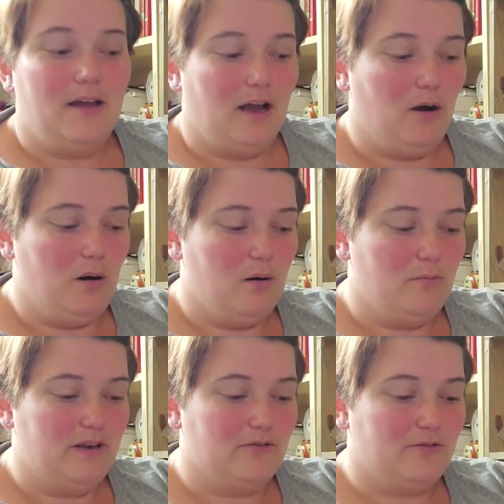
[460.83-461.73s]
a
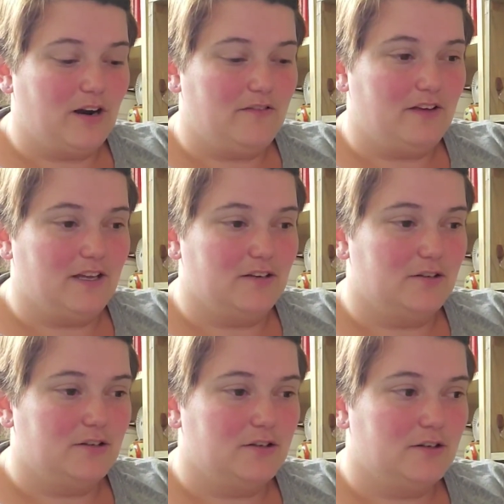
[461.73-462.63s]
home in front of it.
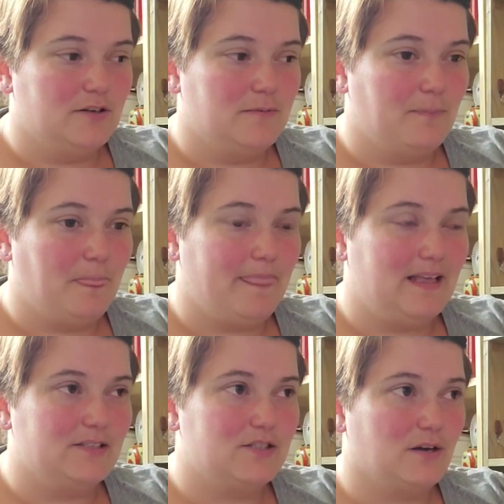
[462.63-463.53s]

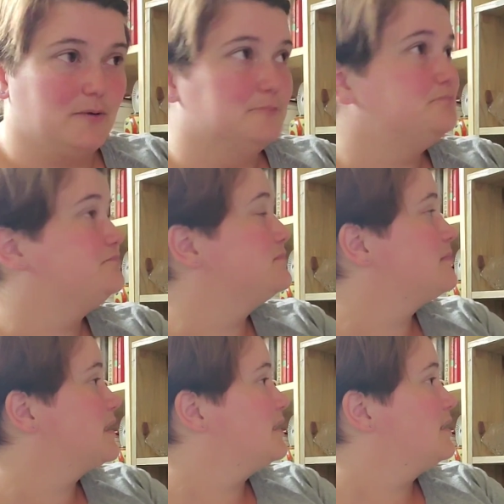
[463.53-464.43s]
So
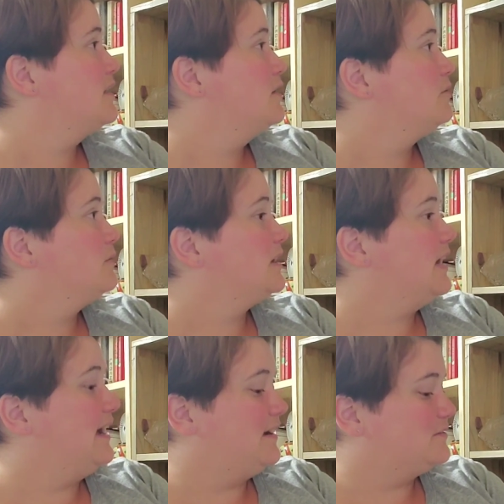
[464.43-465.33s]
we're
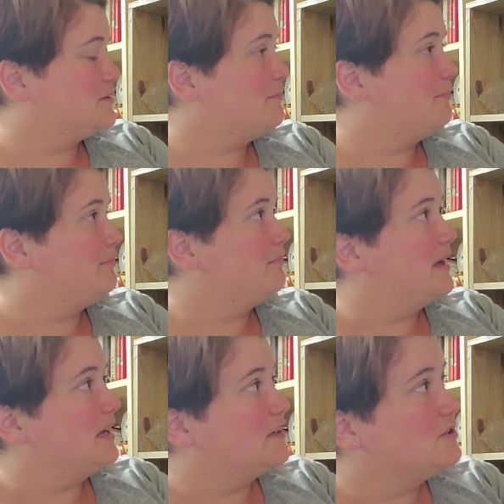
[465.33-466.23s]
gonna have to
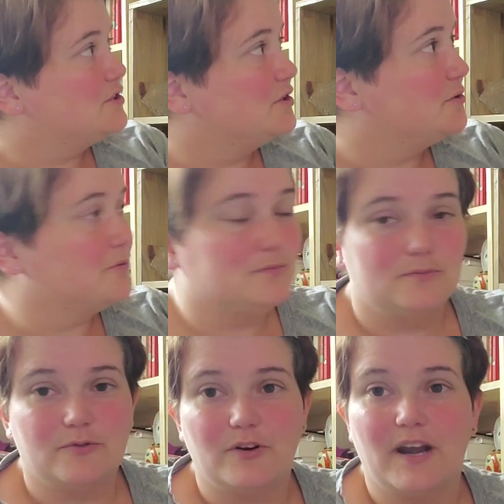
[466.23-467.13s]
make do
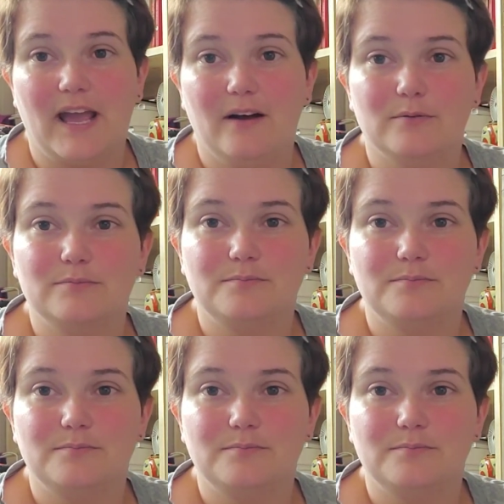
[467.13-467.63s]
for now.